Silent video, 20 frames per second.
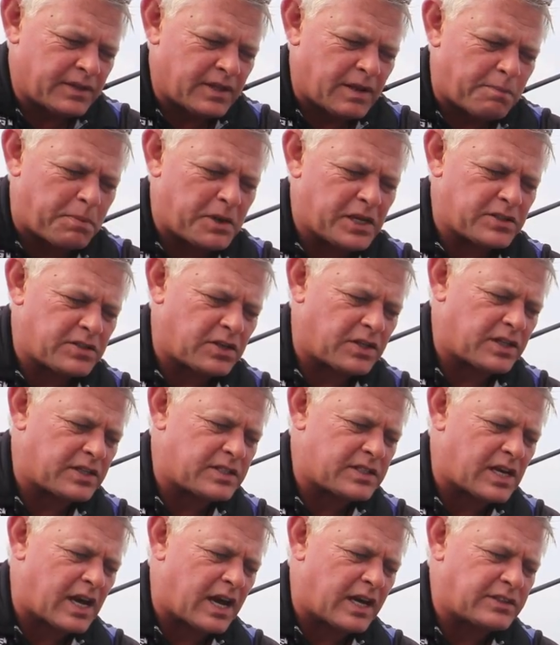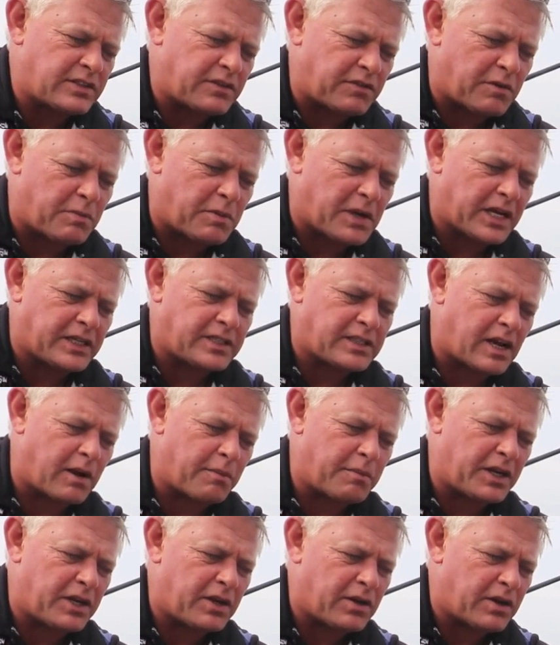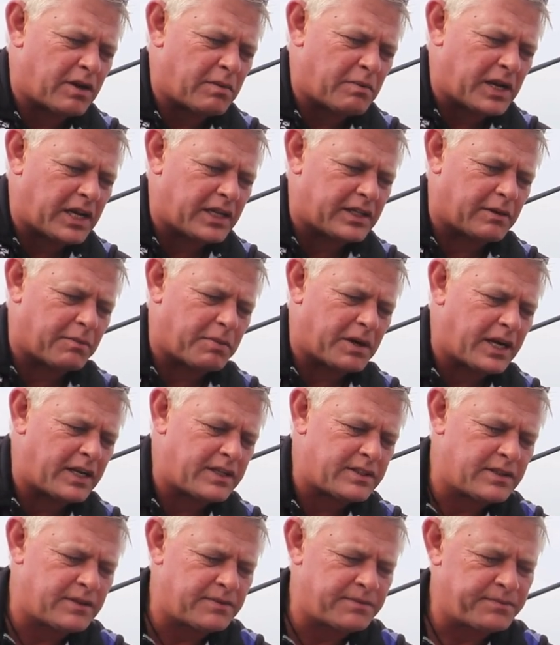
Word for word: Depends on the size of the boat. how big you're gonna make the boat?